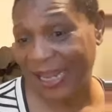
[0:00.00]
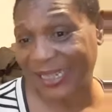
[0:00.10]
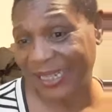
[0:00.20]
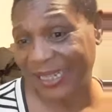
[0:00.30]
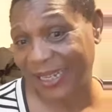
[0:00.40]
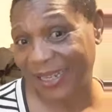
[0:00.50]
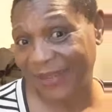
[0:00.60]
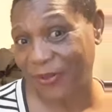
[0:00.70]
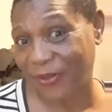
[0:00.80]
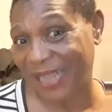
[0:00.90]
today,
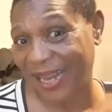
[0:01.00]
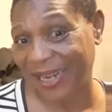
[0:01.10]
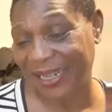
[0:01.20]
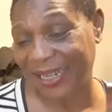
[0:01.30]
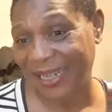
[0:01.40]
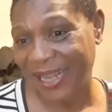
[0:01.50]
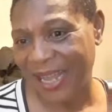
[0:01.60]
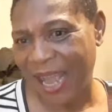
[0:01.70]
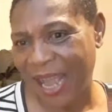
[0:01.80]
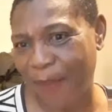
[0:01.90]
first Saturday,
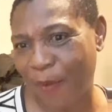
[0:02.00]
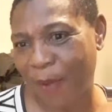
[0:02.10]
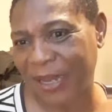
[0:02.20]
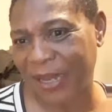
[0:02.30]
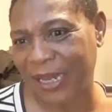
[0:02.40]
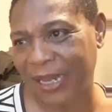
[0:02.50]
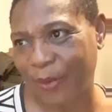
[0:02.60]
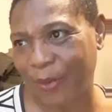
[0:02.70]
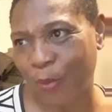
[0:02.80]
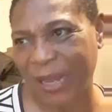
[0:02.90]
I want
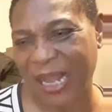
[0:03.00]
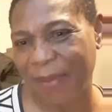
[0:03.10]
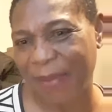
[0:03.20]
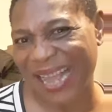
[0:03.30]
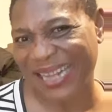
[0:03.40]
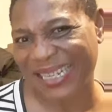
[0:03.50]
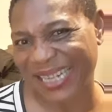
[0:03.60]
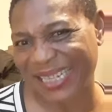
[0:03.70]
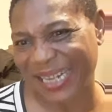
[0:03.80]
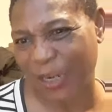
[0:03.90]
we'll make ask
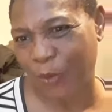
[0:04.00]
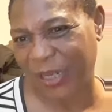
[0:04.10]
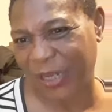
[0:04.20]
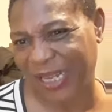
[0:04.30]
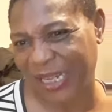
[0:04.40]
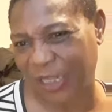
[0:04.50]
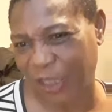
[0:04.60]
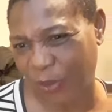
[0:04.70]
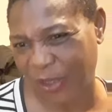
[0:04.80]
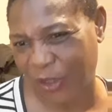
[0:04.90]
Kasada Kitchen
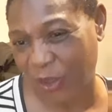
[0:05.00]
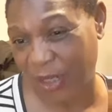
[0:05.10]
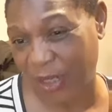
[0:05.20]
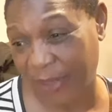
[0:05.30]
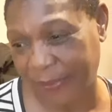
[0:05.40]
question day.